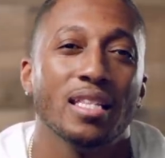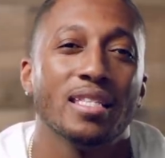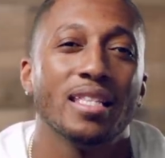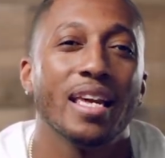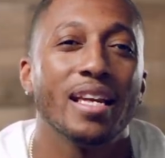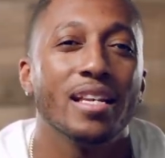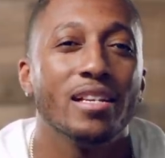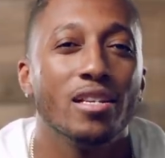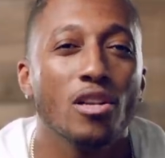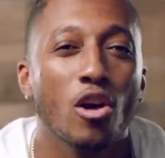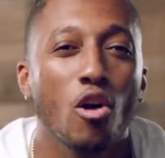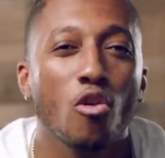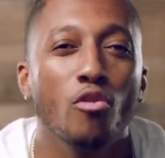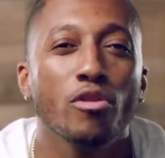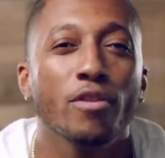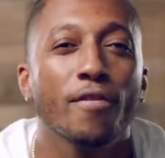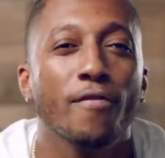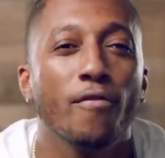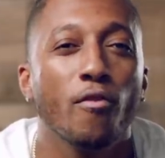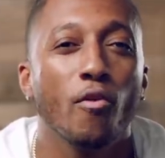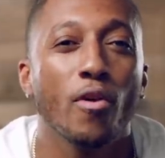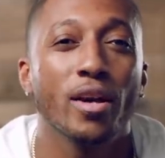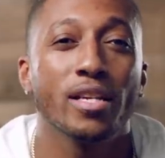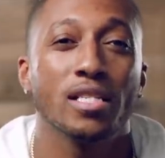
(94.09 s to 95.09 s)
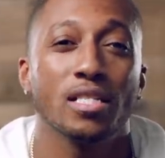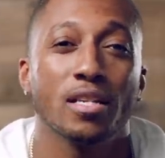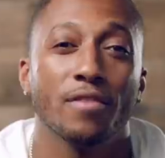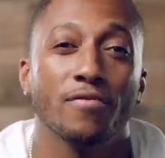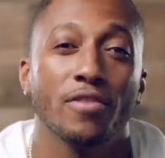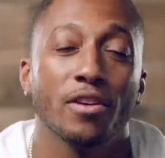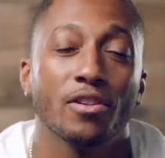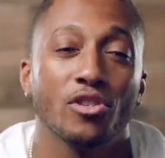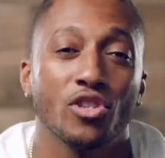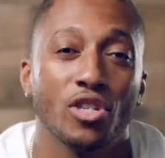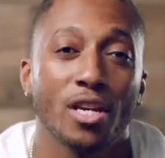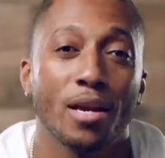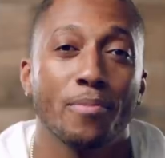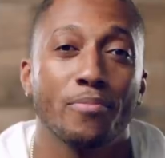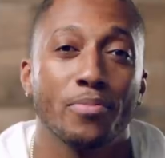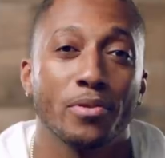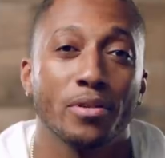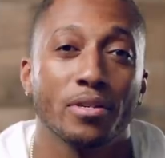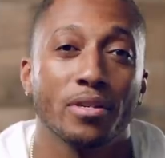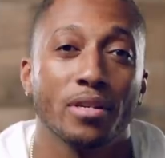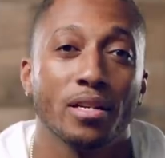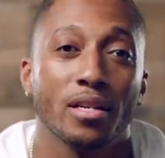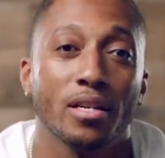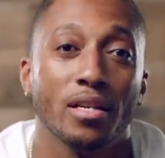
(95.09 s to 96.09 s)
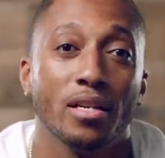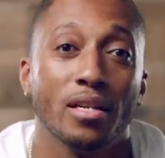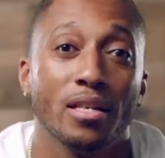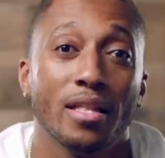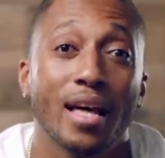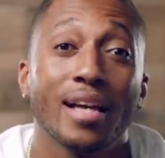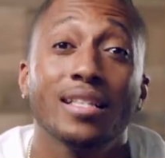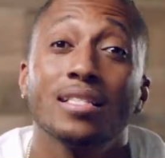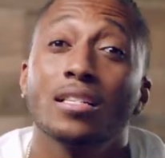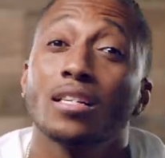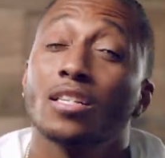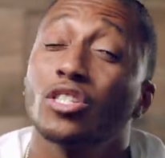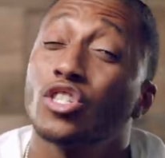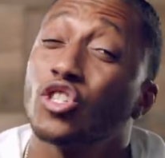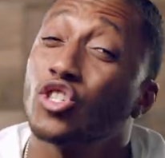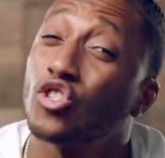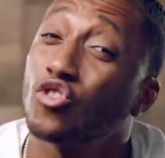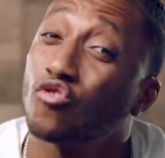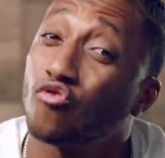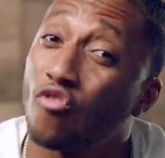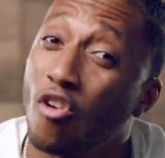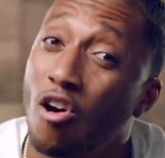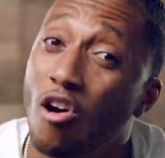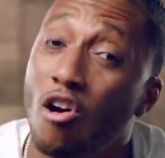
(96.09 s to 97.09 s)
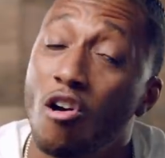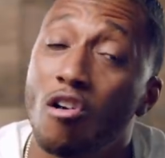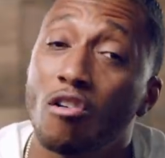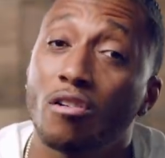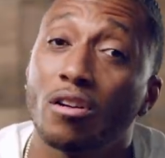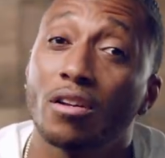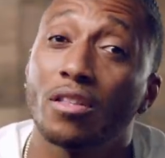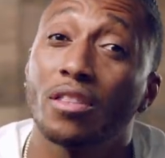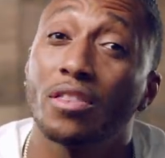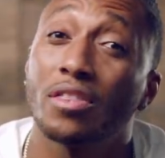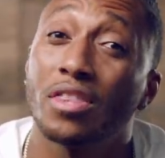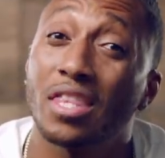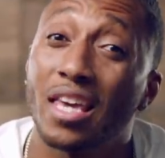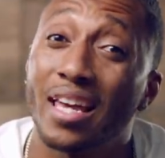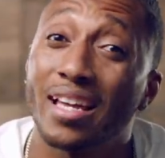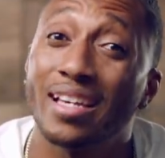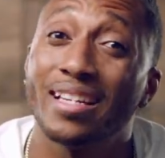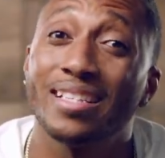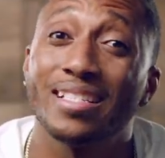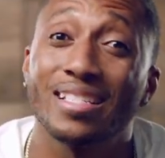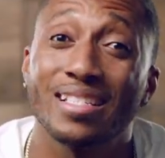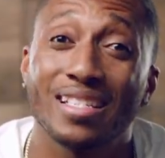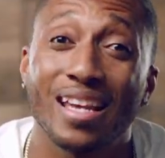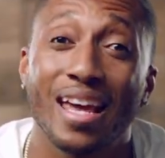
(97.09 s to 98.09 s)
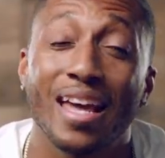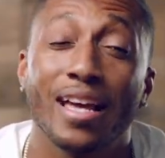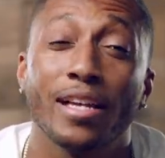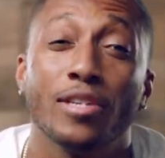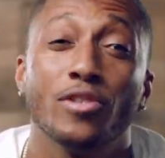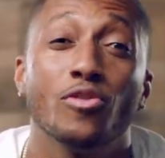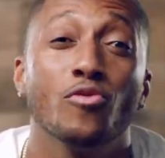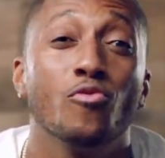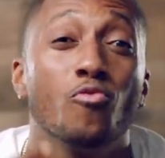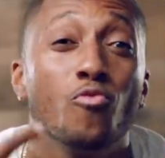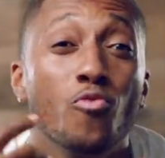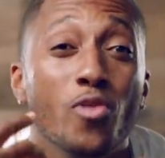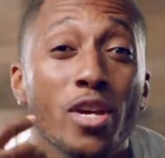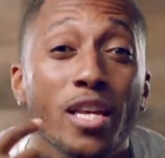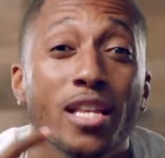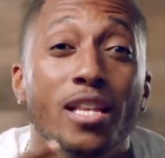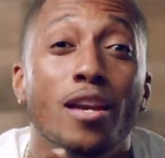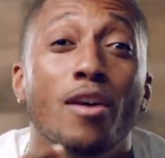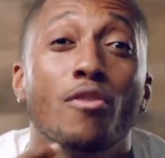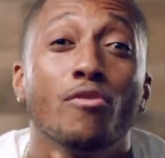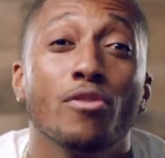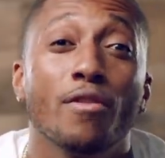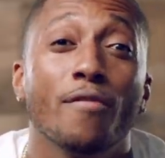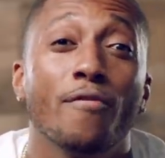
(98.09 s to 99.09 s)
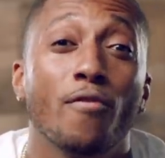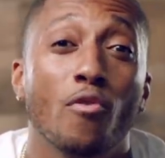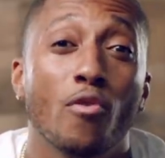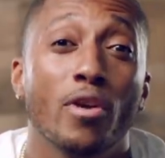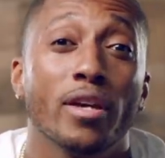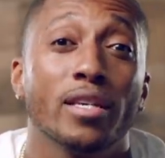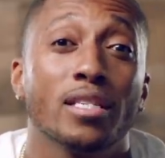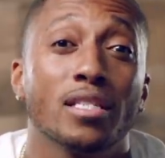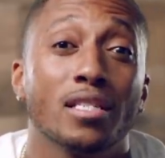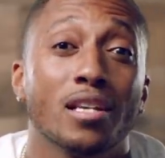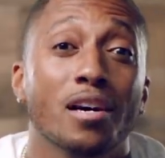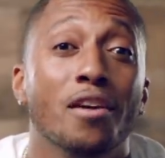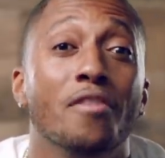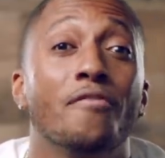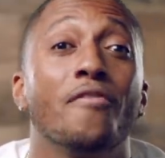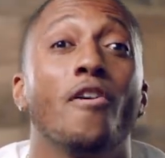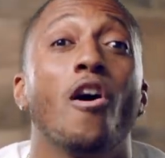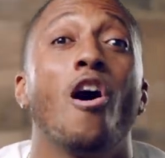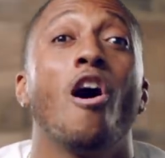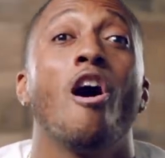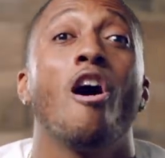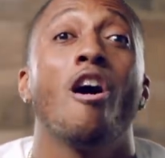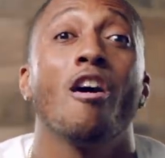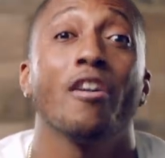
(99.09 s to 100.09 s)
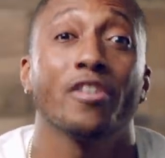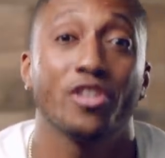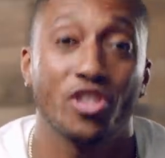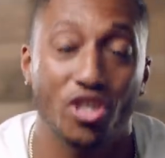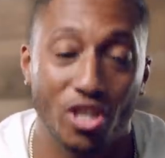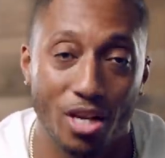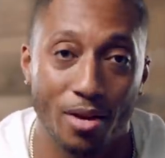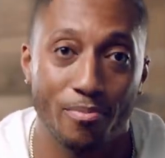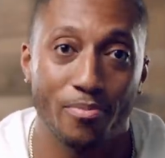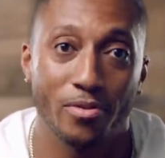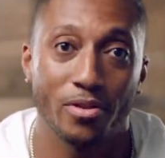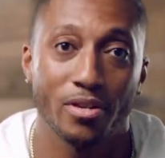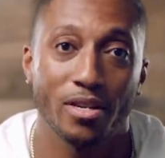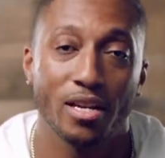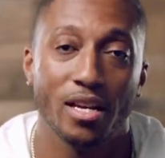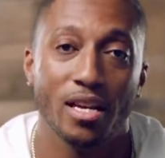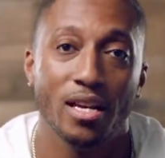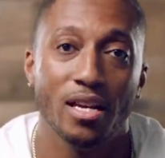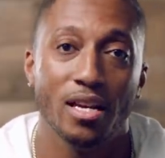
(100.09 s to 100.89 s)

They know the voice of their shepherd. That's a strong thing to say. Do we know the voice of our shepherd?